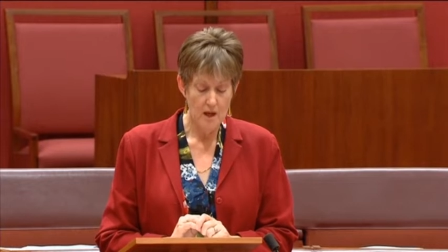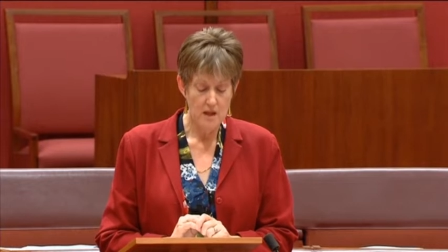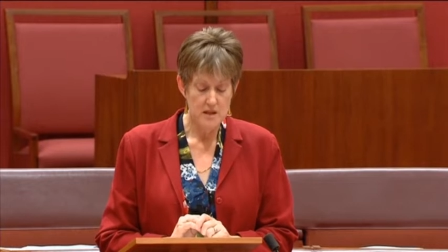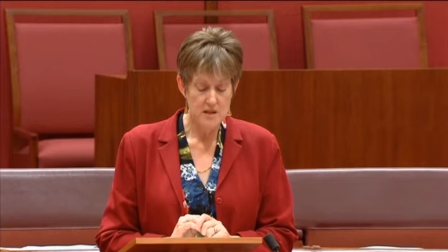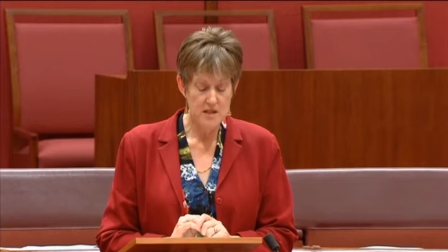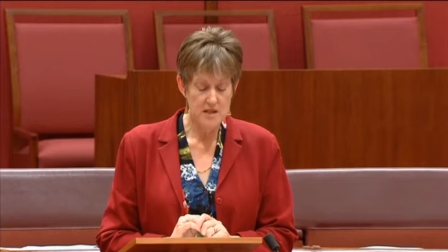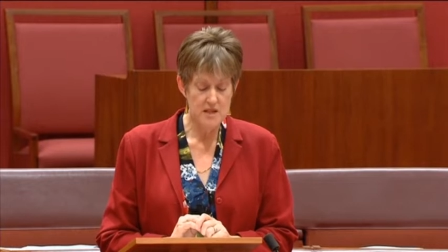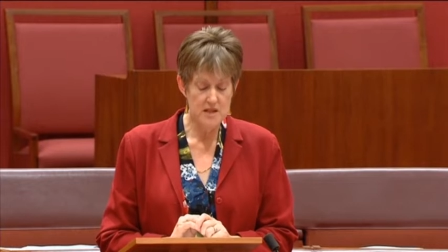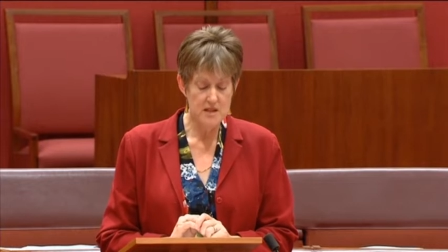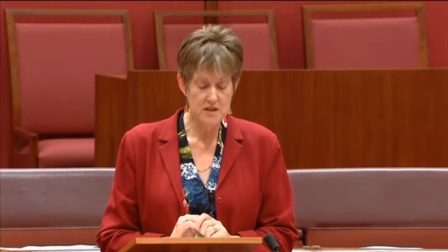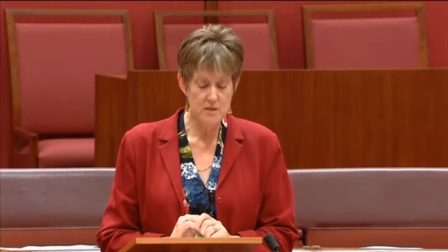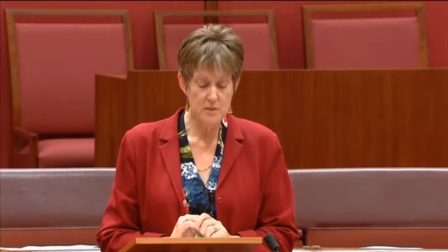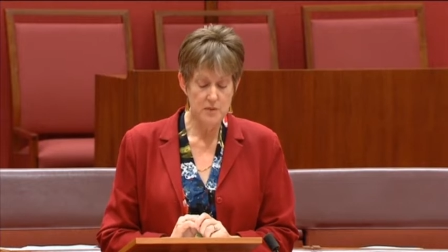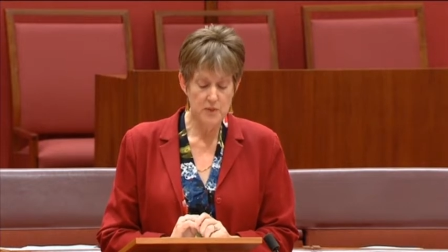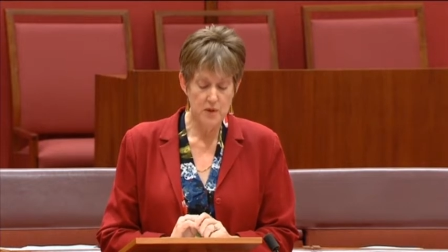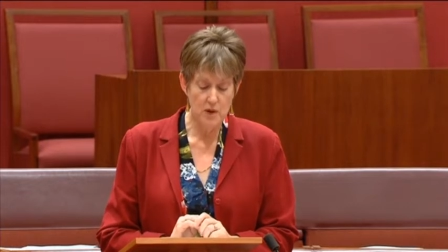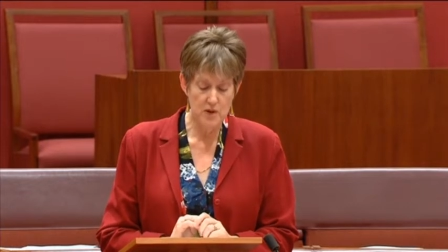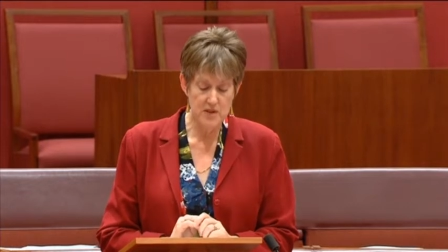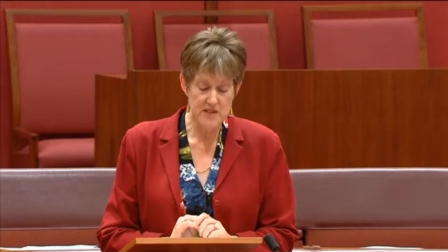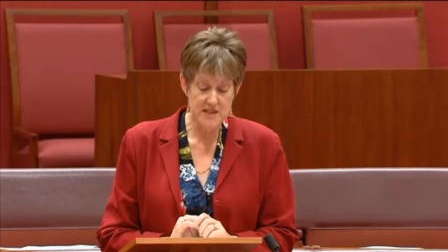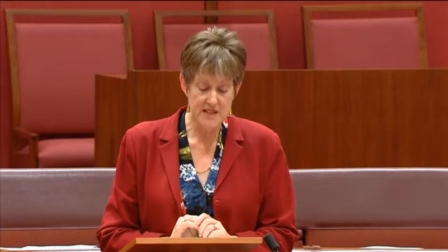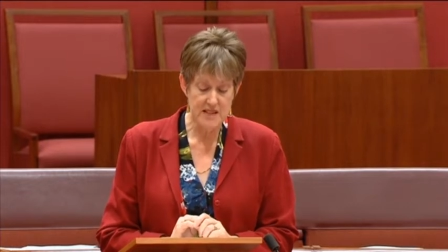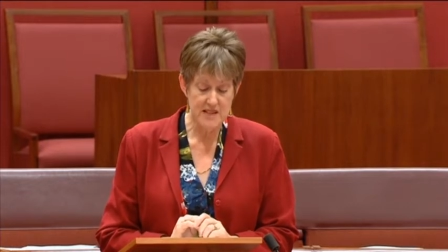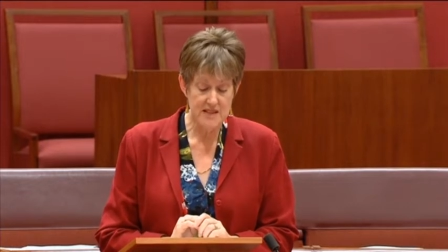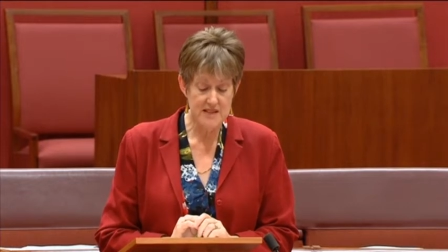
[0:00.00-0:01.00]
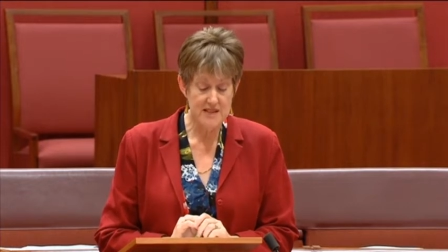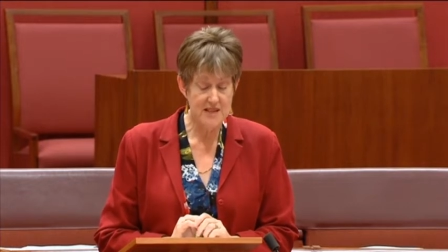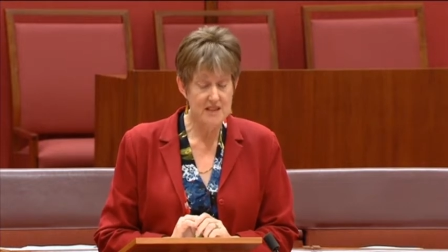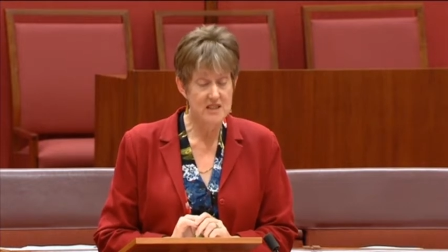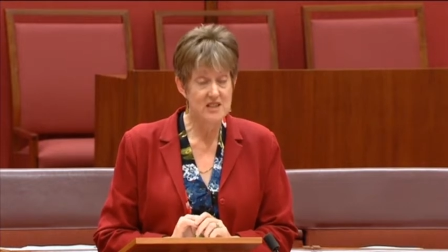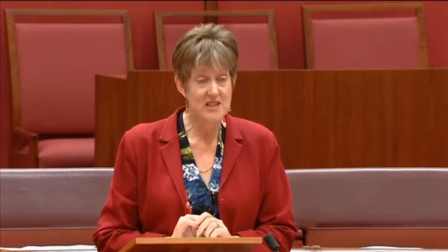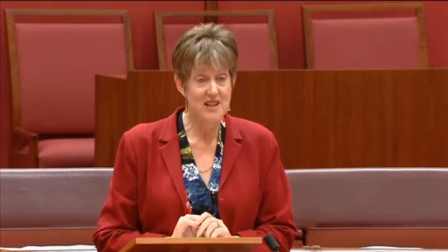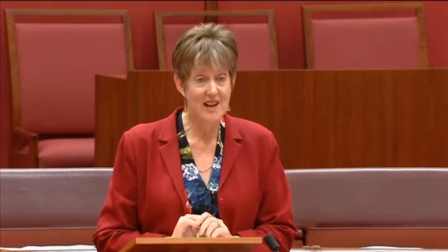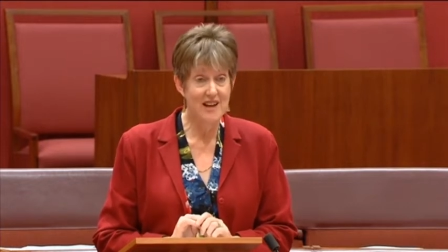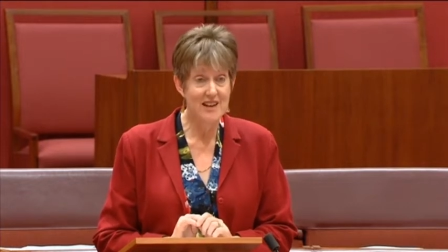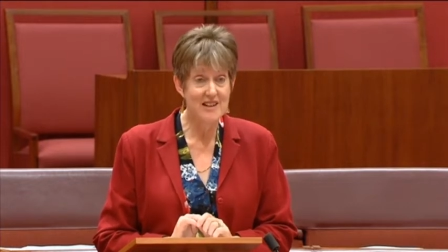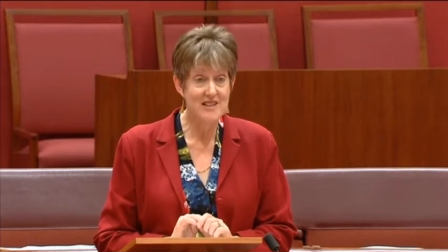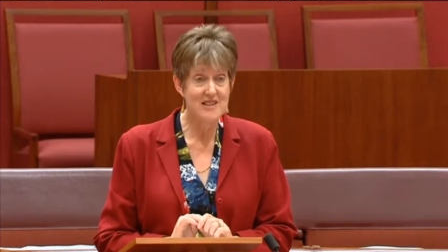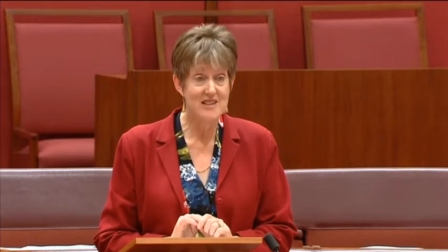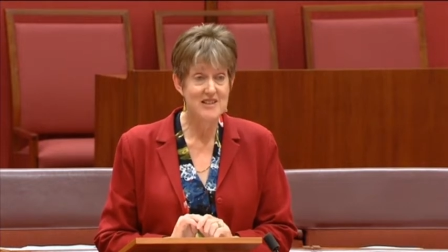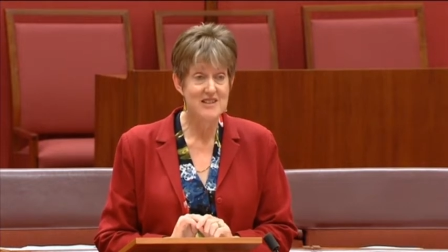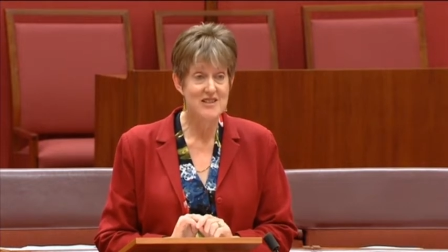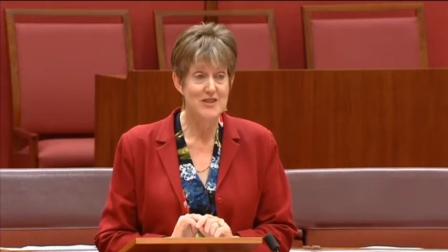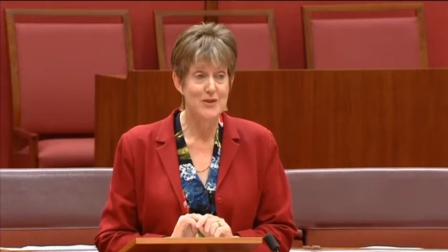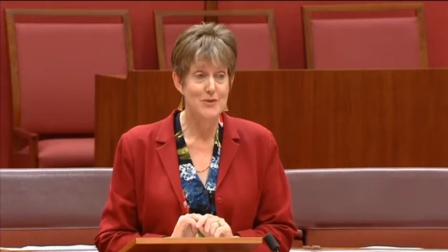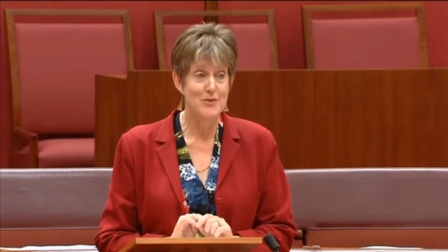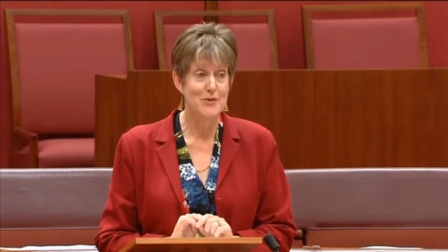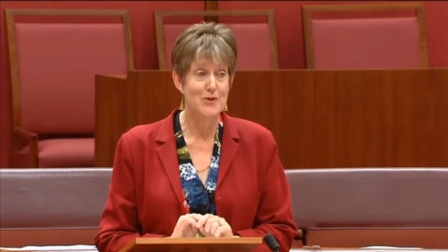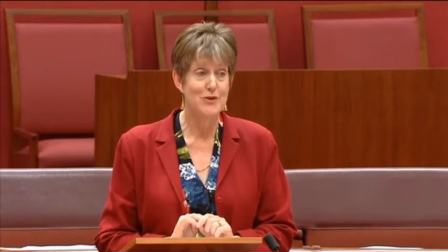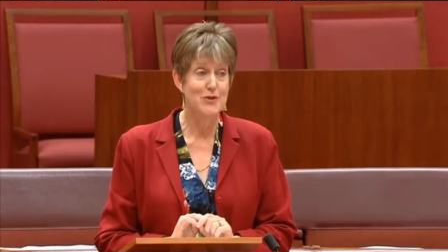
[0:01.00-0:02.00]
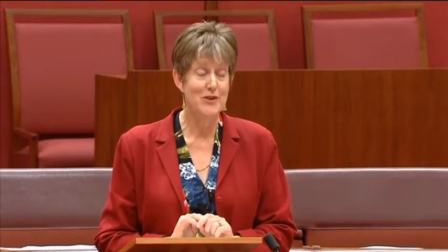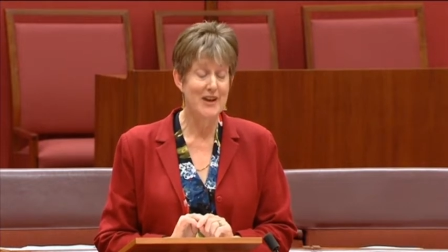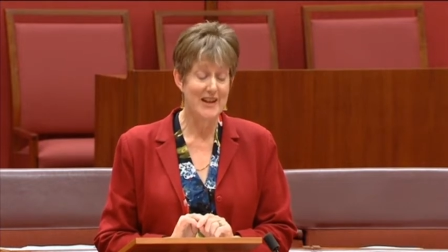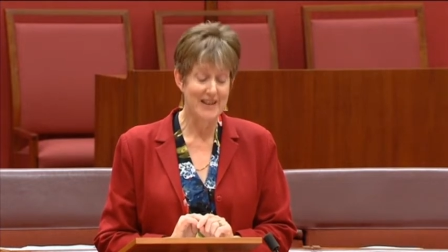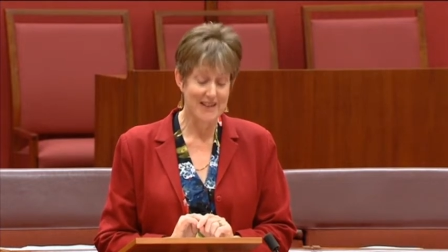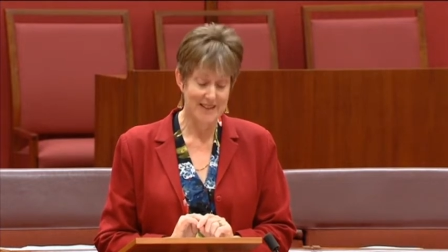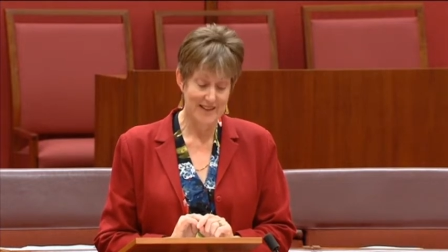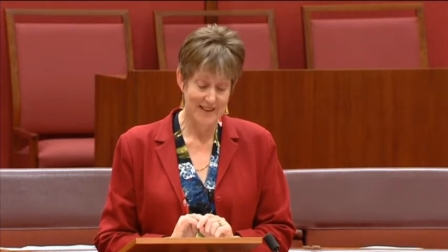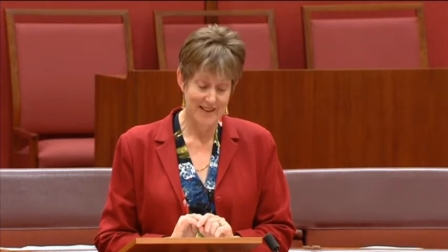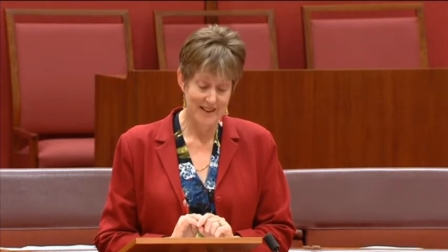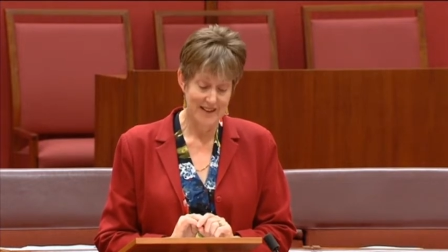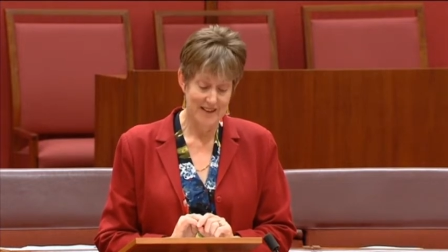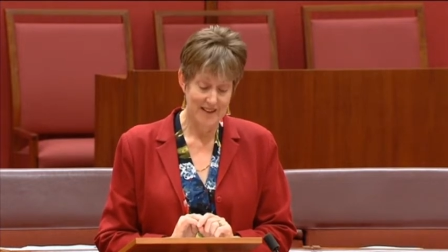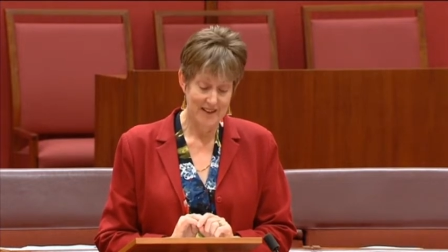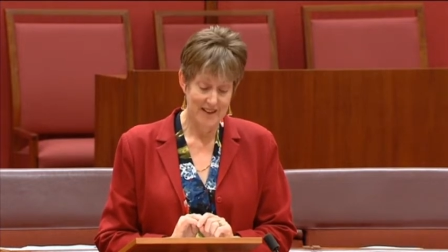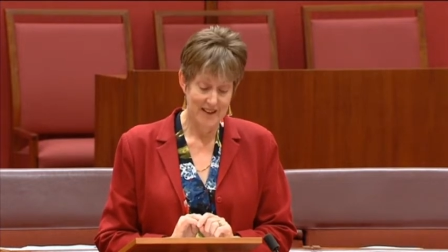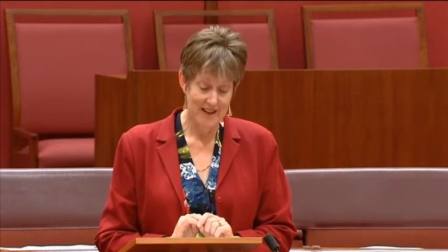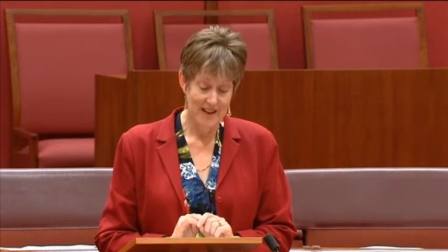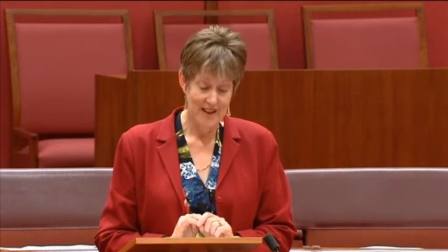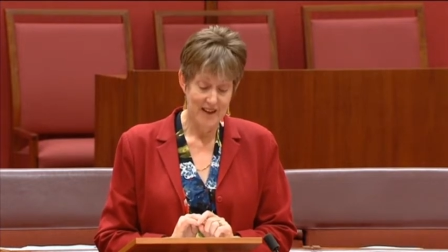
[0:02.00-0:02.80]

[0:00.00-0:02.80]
This is a process that challenges them greatly